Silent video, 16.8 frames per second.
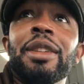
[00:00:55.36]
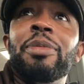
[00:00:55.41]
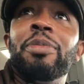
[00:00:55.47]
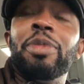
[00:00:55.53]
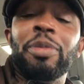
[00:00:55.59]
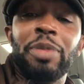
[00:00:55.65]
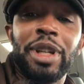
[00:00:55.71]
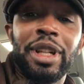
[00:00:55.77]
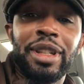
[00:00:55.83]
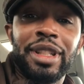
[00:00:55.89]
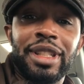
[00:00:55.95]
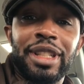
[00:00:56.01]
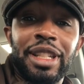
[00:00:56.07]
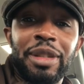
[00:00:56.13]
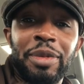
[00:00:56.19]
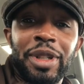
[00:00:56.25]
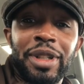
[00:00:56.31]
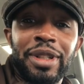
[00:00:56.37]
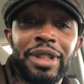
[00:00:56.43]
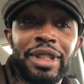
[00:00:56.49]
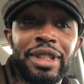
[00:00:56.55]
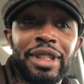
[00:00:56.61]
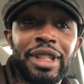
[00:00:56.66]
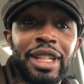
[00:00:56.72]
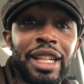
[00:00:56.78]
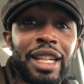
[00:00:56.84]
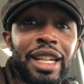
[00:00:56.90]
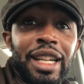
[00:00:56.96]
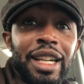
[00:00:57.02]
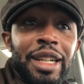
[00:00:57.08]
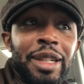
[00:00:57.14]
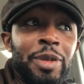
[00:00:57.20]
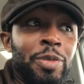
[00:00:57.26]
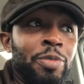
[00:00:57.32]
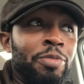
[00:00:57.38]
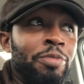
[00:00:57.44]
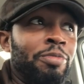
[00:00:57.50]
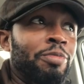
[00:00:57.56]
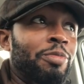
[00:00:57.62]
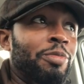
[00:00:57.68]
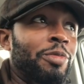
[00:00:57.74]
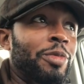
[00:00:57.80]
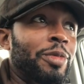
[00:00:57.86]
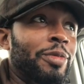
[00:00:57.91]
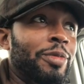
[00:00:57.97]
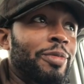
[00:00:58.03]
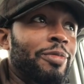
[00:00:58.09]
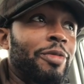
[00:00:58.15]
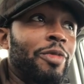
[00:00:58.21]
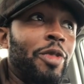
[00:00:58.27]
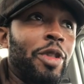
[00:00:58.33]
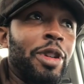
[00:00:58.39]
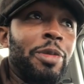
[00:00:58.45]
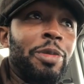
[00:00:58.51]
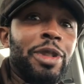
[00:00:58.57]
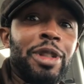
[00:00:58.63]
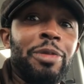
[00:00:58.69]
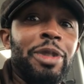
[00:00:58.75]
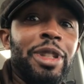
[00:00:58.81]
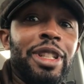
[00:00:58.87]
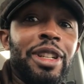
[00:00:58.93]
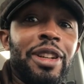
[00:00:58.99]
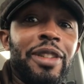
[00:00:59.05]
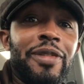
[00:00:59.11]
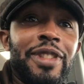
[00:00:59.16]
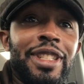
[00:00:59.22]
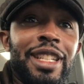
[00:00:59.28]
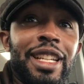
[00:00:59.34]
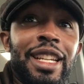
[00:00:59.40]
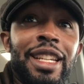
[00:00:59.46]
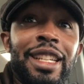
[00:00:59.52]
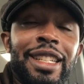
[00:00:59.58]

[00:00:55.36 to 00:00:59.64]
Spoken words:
propel the team on. Woke up a little bit nervous and